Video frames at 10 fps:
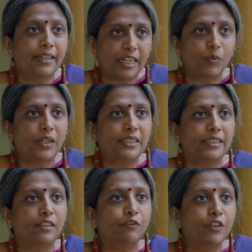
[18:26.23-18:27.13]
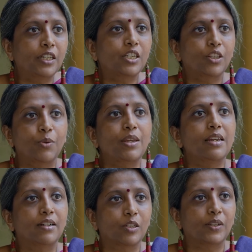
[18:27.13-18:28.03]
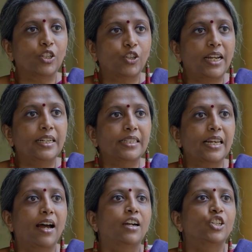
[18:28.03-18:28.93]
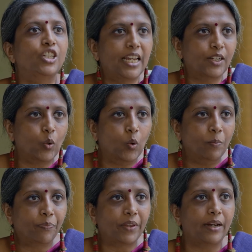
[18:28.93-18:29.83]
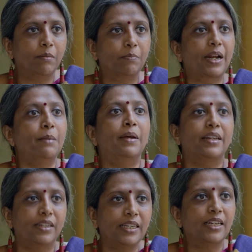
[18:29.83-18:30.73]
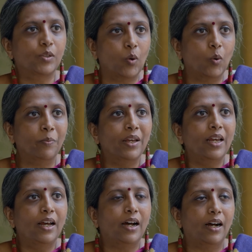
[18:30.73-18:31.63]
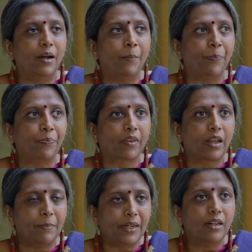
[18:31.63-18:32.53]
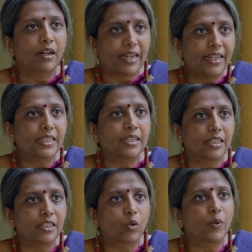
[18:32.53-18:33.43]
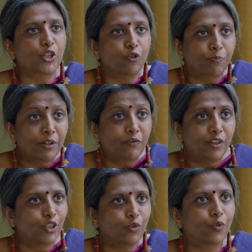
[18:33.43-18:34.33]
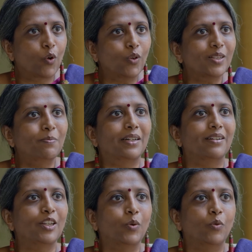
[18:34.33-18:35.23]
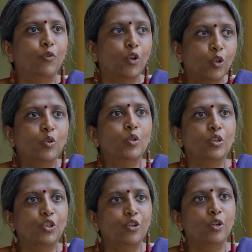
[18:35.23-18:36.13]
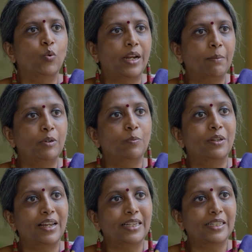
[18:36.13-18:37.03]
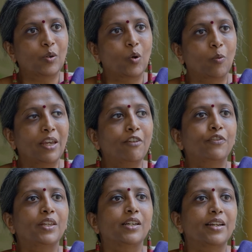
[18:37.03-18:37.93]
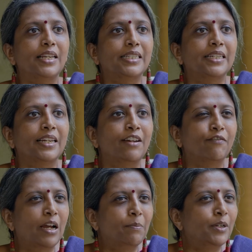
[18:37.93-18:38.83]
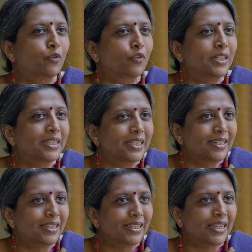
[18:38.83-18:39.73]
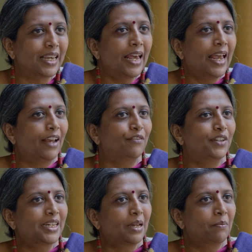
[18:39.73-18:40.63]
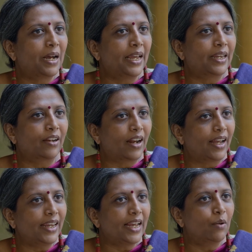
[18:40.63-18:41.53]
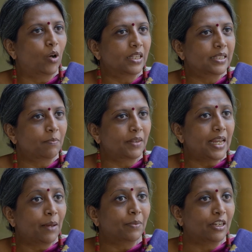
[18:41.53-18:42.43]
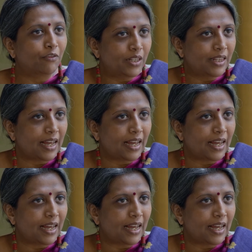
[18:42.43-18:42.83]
That's why I said the first 3 years when the child is largely at home and primarily at home. Again, it's a question of privilege, of course, but for those children who are able to be raised at home, if they are raised in an environment of consistency, every time I cry, I want something, I'm given